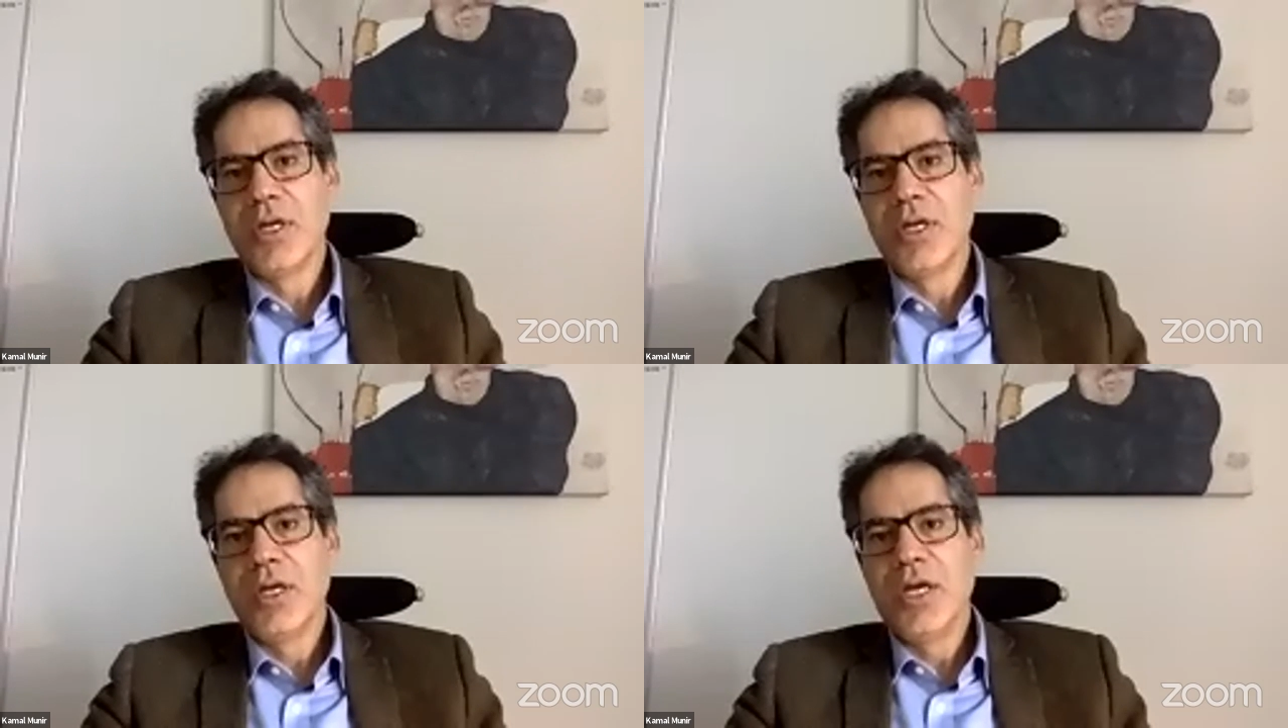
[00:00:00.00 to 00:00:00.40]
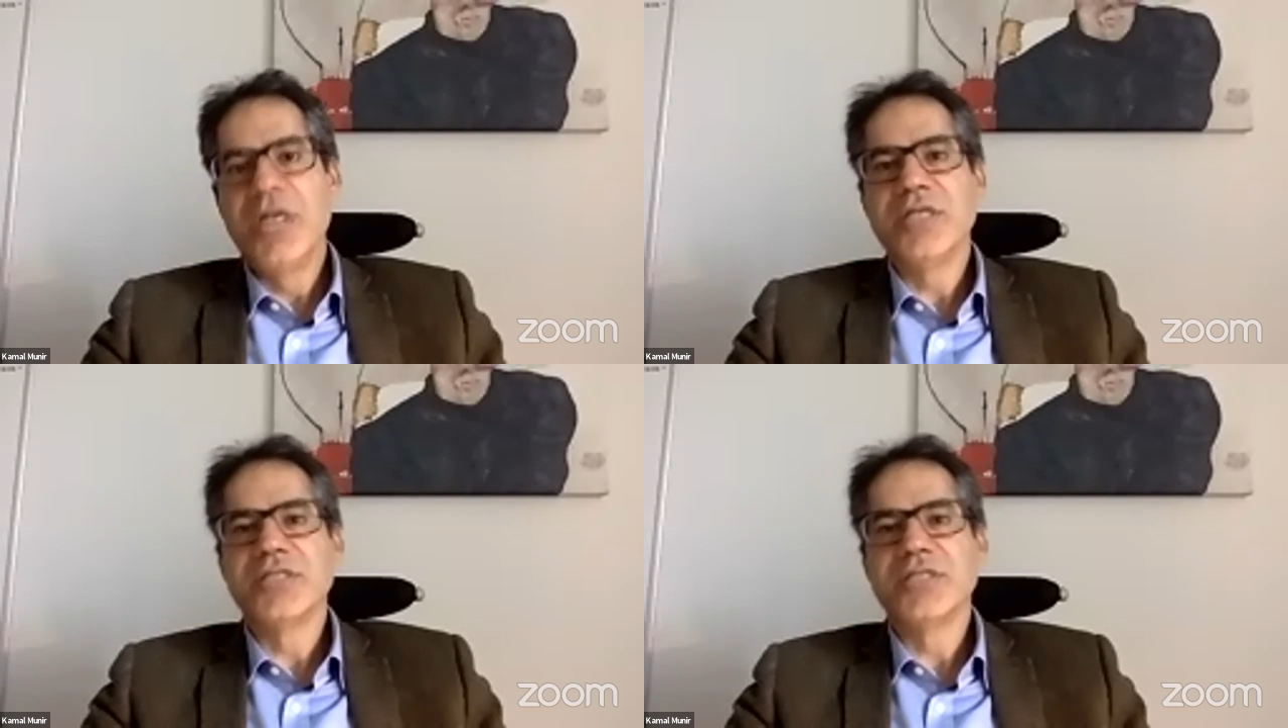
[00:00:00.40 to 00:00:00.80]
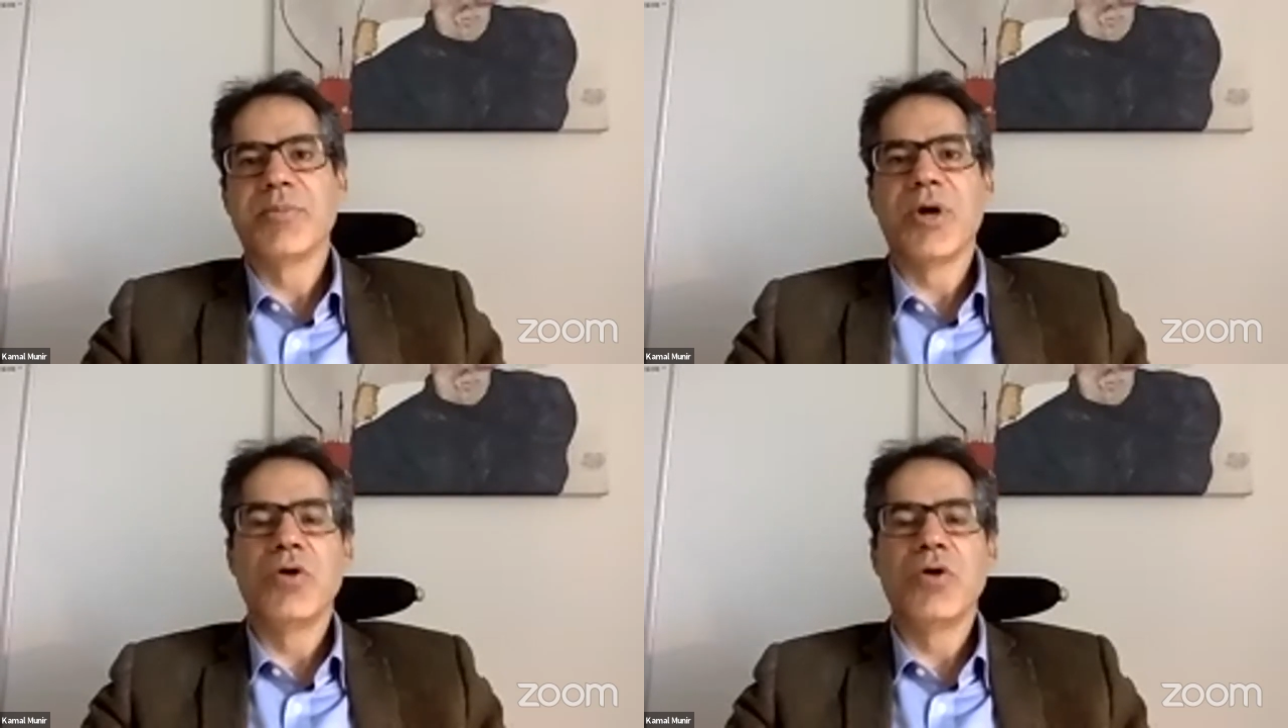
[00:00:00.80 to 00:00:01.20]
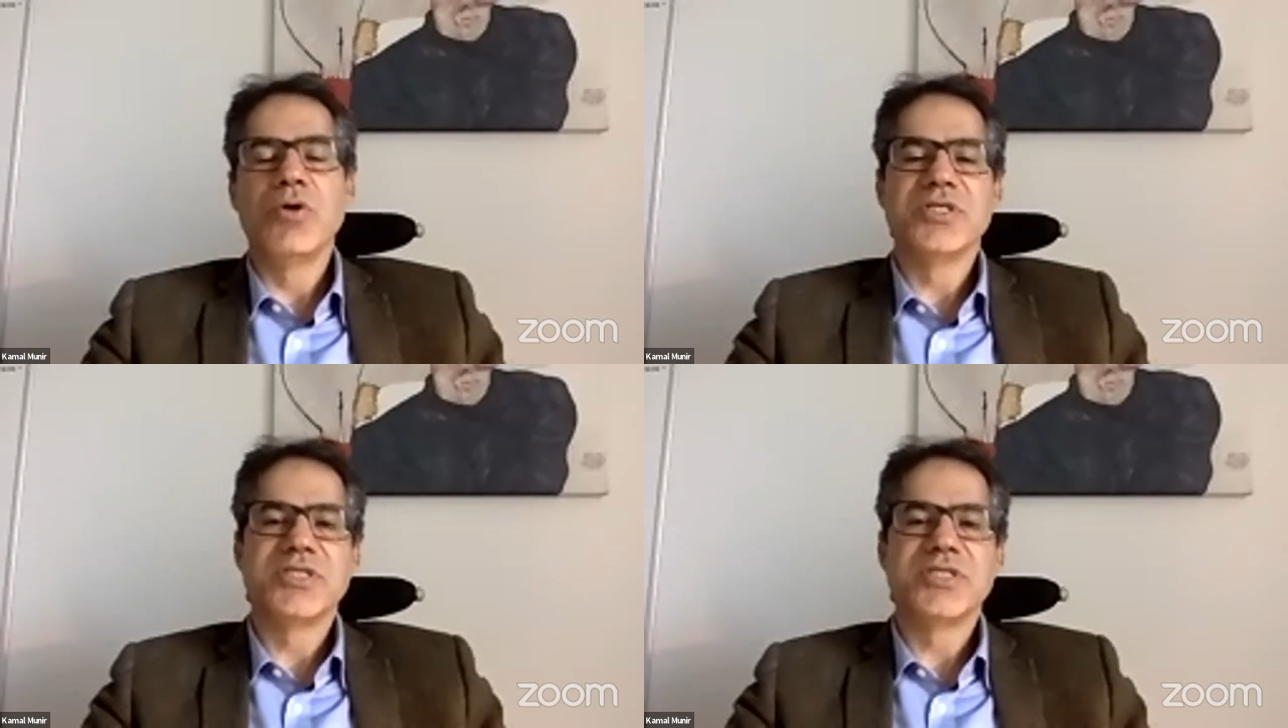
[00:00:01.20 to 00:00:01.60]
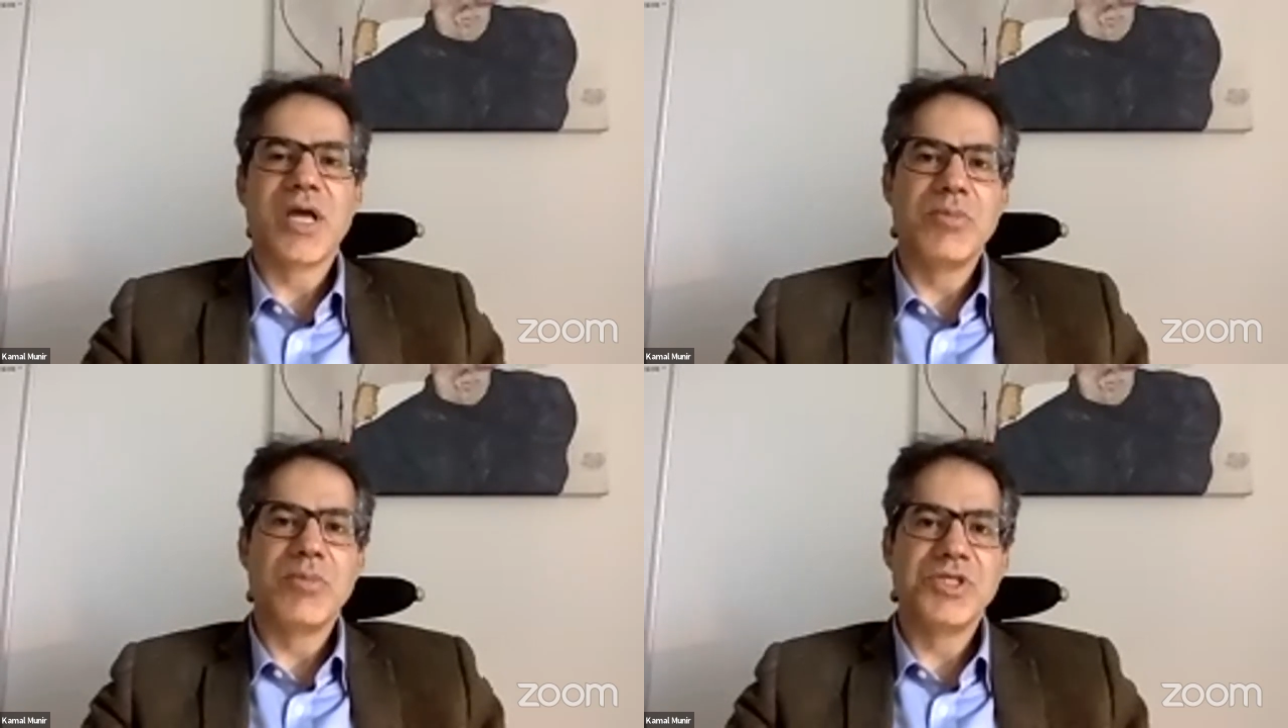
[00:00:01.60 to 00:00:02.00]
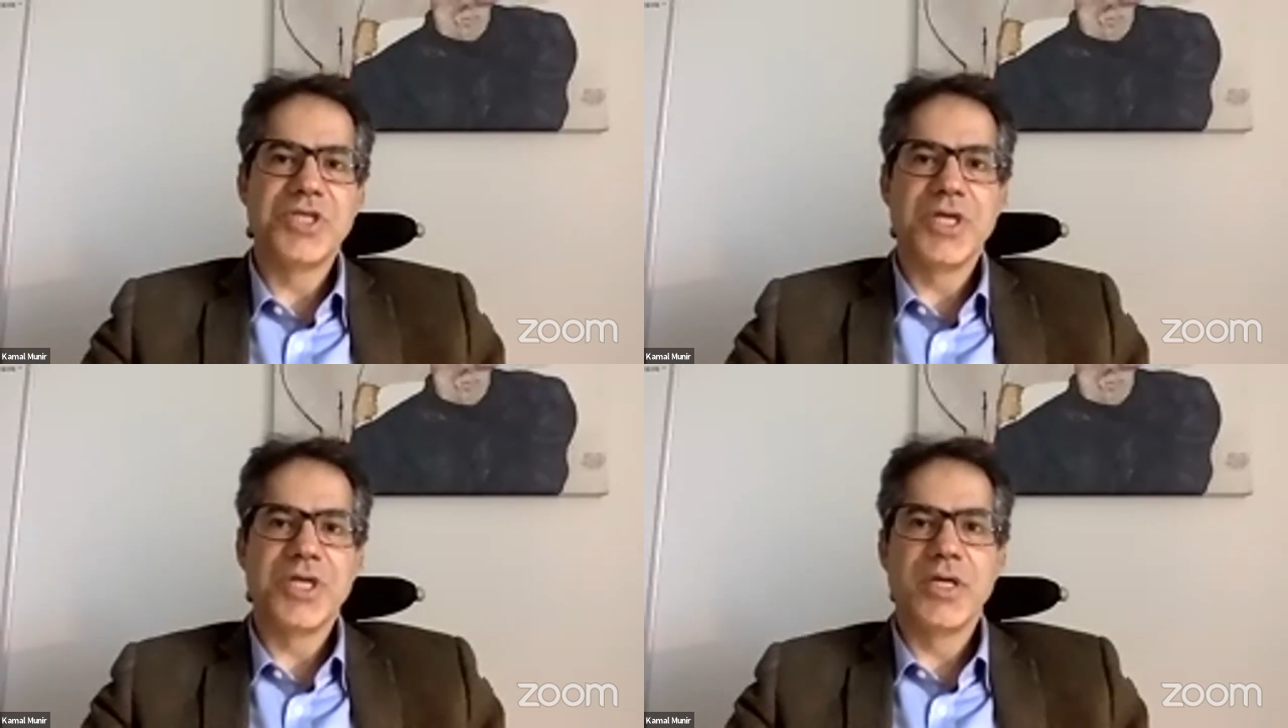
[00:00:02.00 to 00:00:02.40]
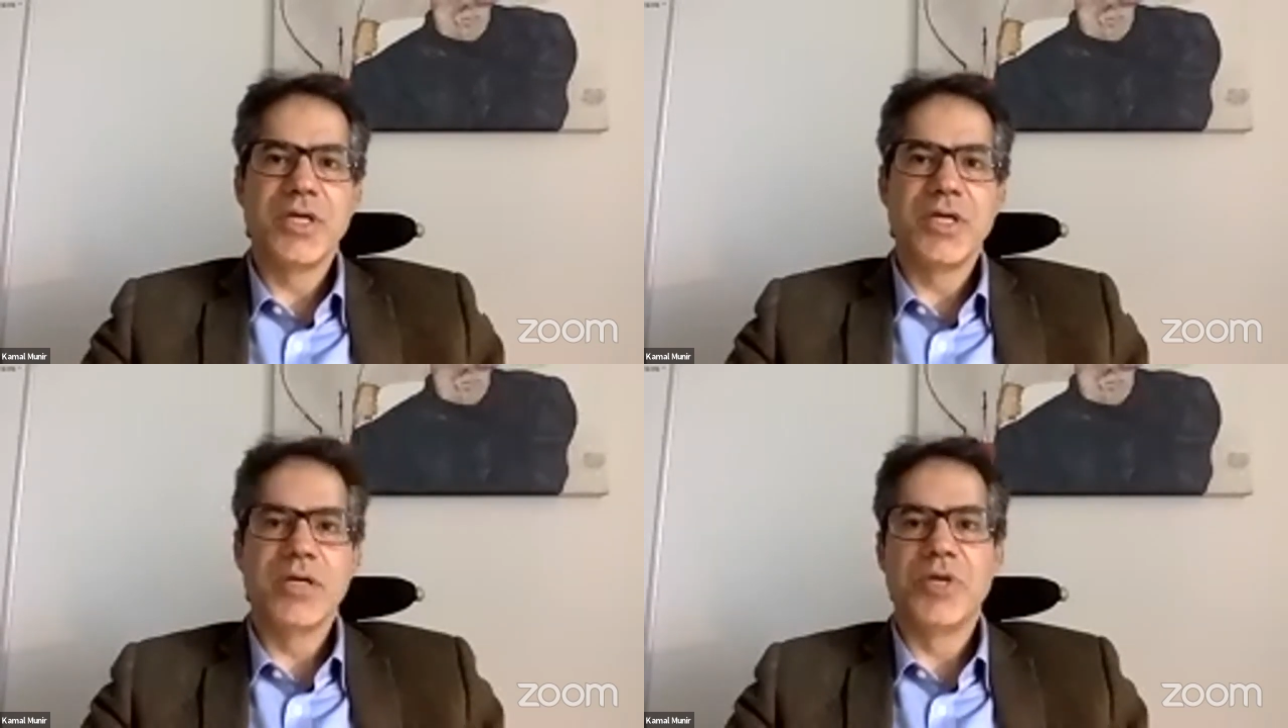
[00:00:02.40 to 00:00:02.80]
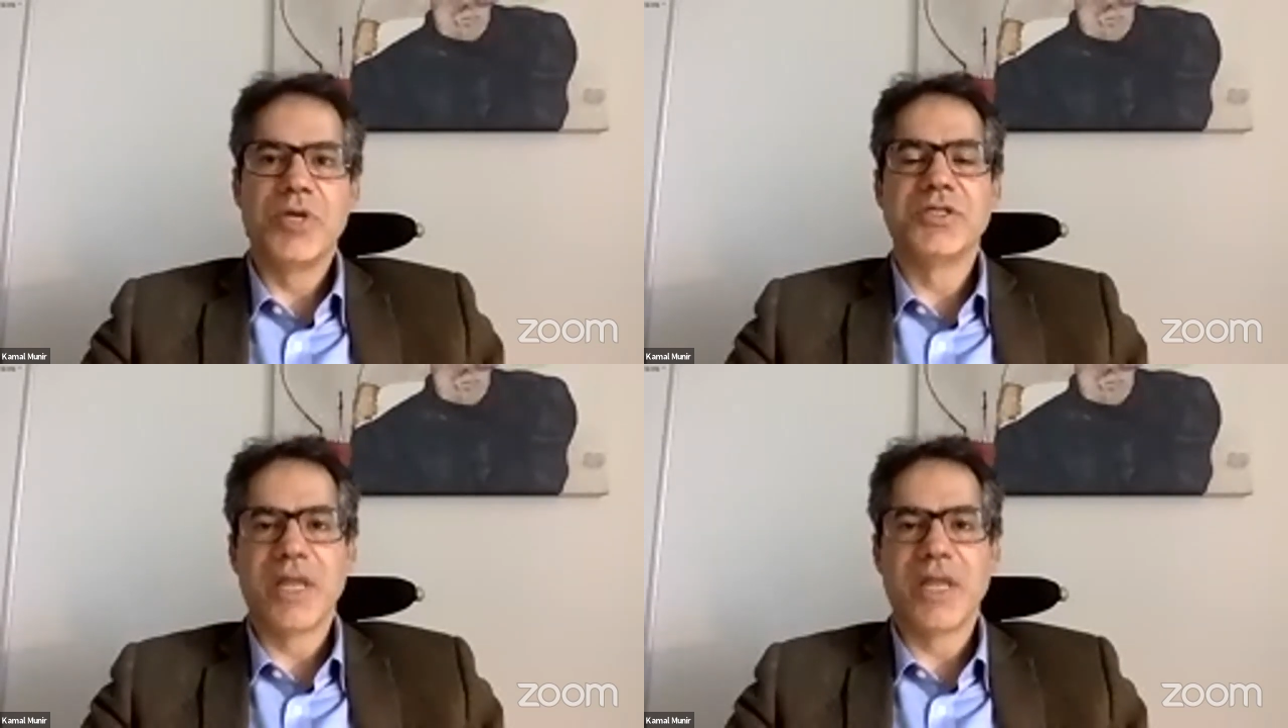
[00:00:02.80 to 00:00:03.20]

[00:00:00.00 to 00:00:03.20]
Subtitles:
It is about establishing particular standards.